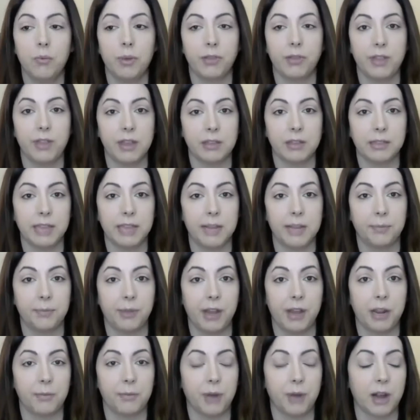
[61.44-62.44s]
the estate
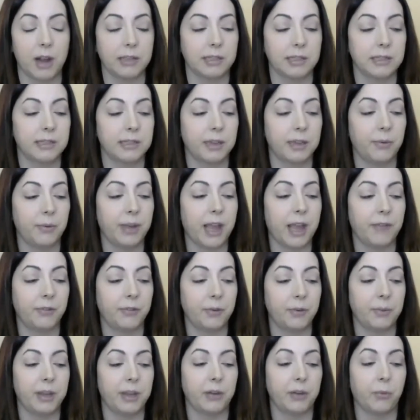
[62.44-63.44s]
planning process that we have to
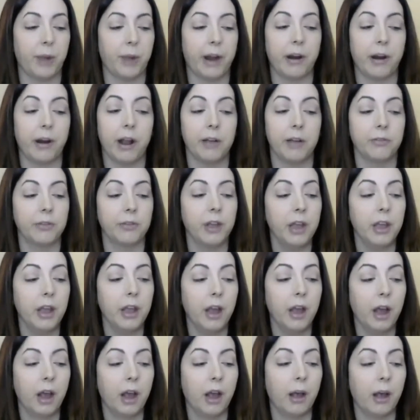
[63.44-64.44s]
be aware
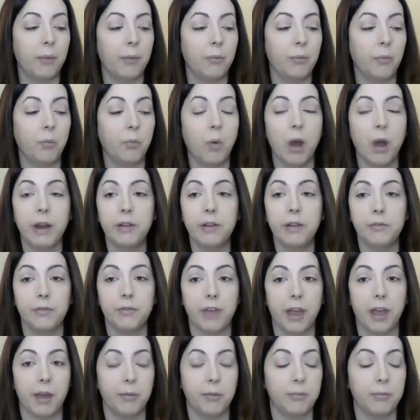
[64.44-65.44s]
of. One of
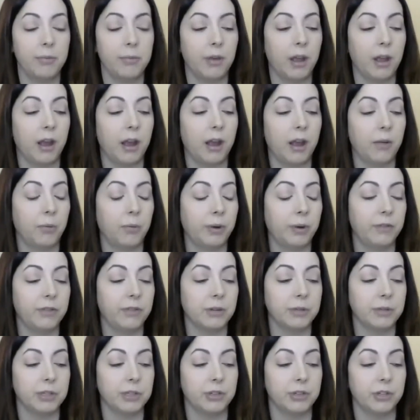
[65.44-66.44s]

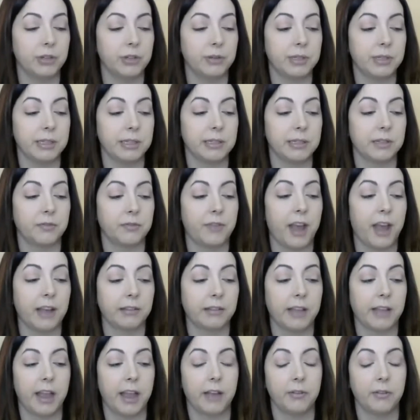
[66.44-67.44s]
those issues is the fact
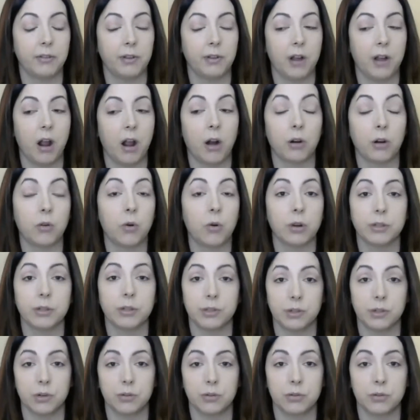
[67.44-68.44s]
that our courts
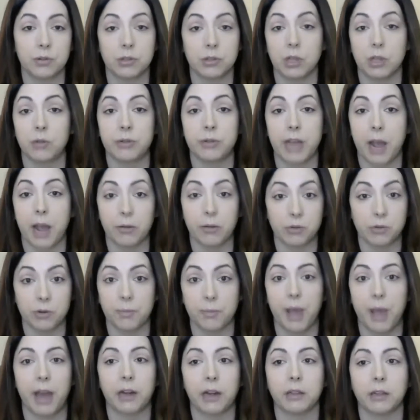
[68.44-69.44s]
are slowed down
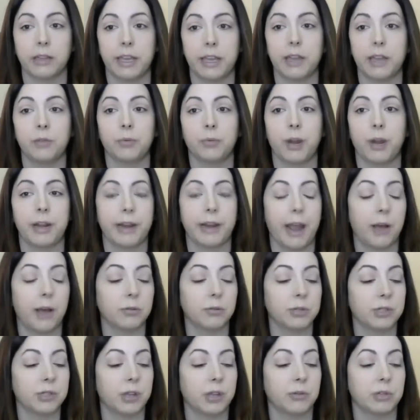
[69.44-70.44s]
dramatically right now.
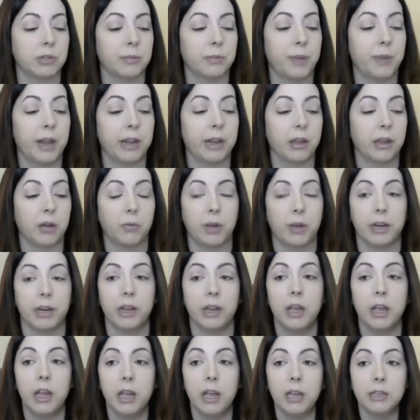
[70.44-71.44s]
So depending on what
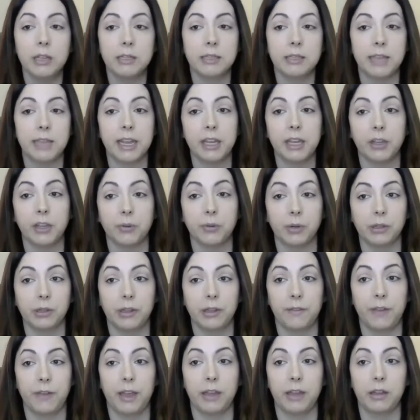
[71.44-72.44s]
state you are
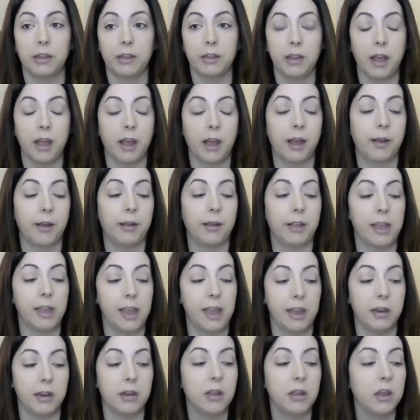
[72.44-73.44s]
living
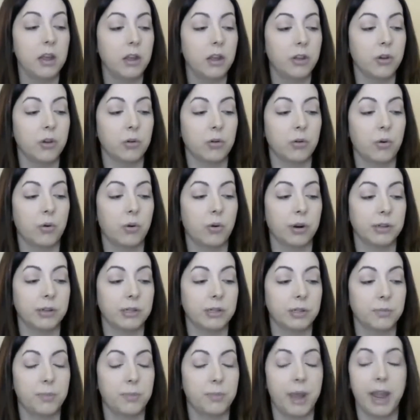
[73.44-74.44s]
in, your
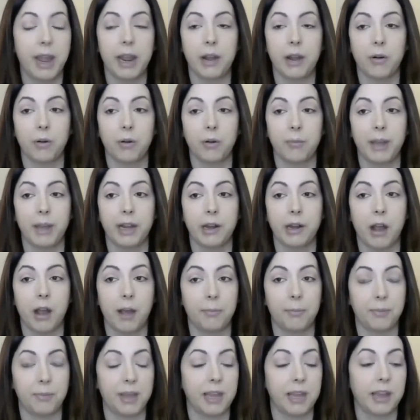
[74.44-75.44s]
courts may or may not
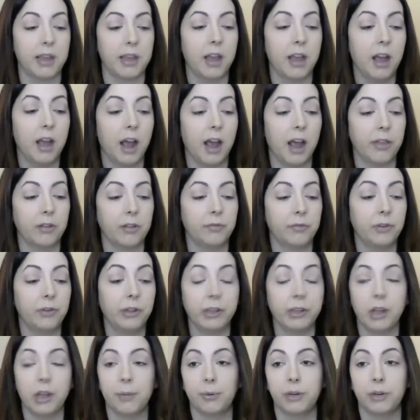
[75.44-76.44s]
be either
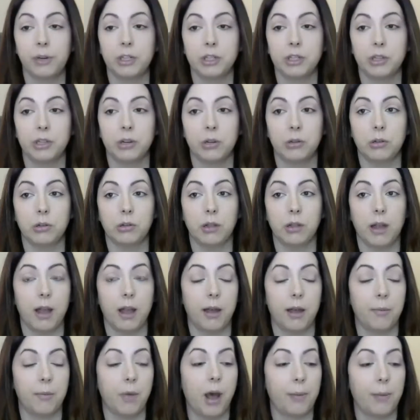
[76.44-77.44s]
fully operational,
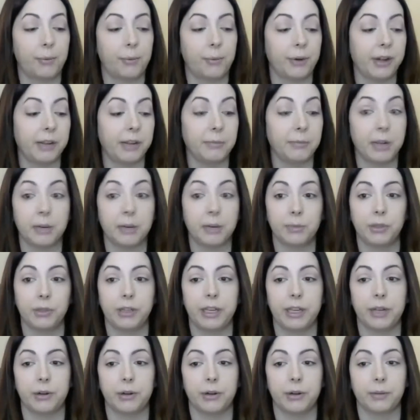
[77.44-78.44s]
operating
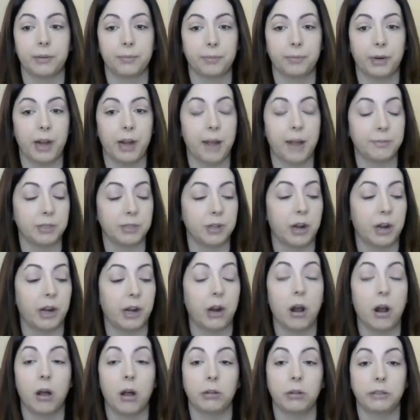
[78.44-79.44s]
minimally, or perhaps not at
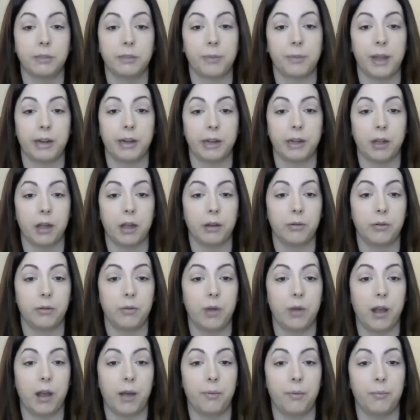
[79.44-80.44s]
all, depending on
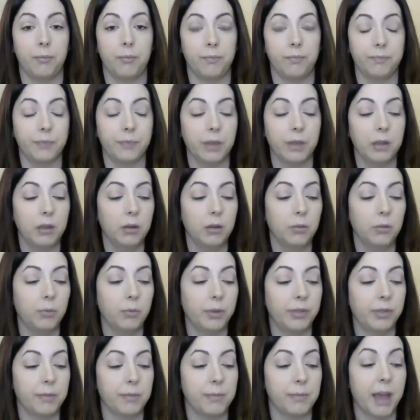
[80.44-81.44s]

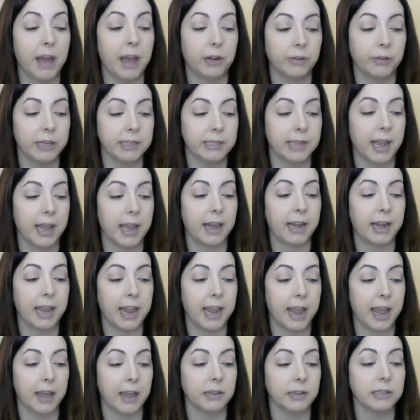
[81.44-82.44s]
what the matter is at
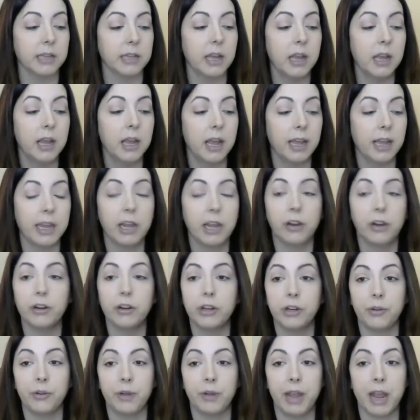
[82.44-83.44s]
hand. Here
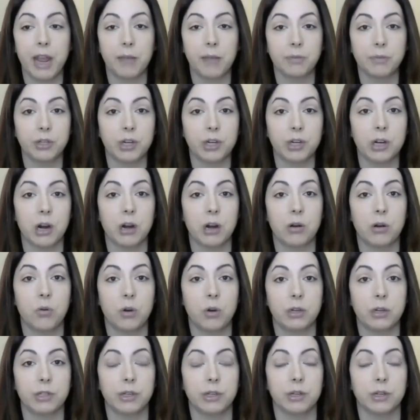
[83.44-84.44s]
in New Hampshire, our
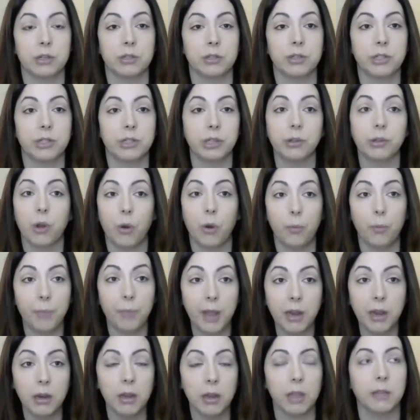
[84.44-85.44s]
courts are still
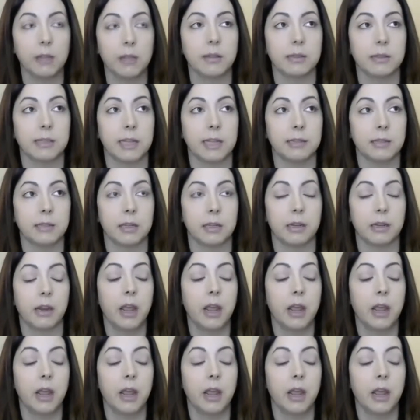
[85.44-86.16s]
open in the sense that